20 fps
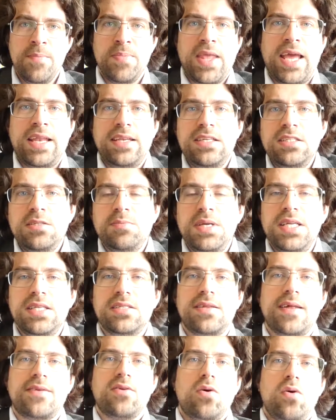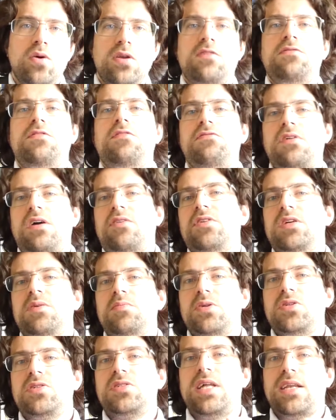And this means that all of the
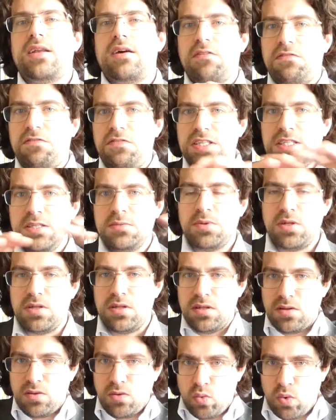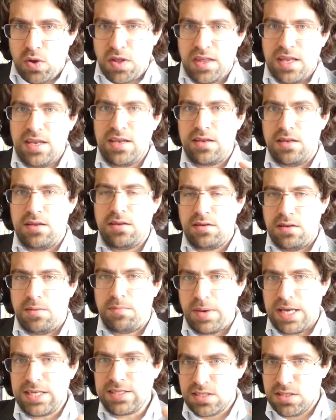variables that are visible within the
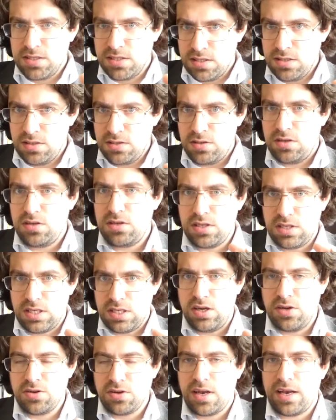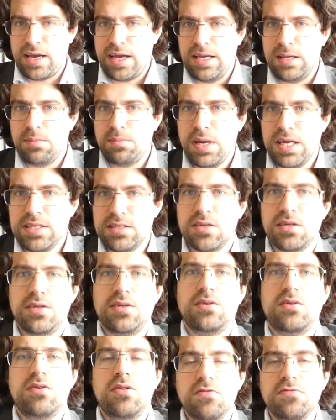pattern, the underlying
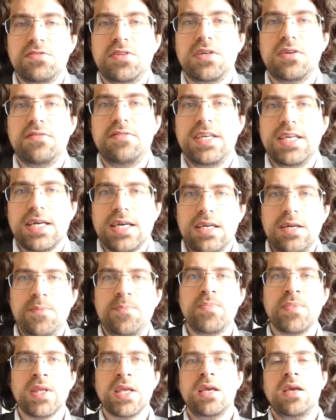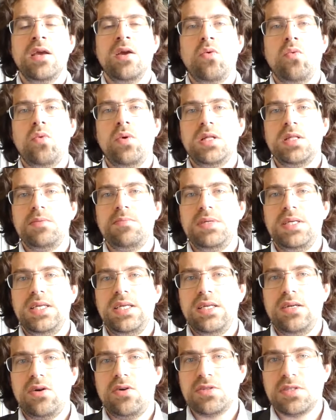pattern of the query, will
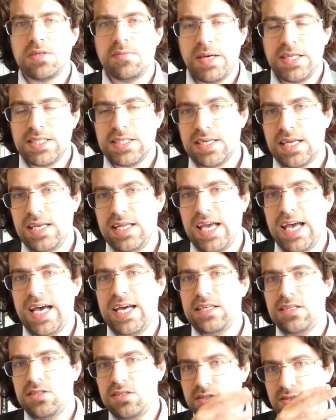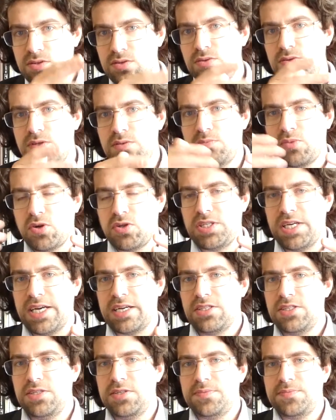be automatically added to the
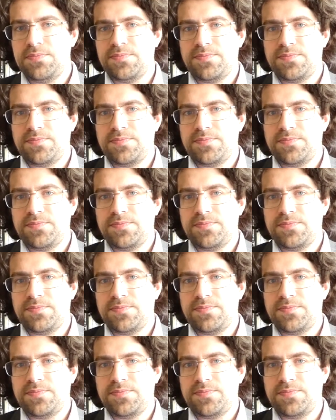projection.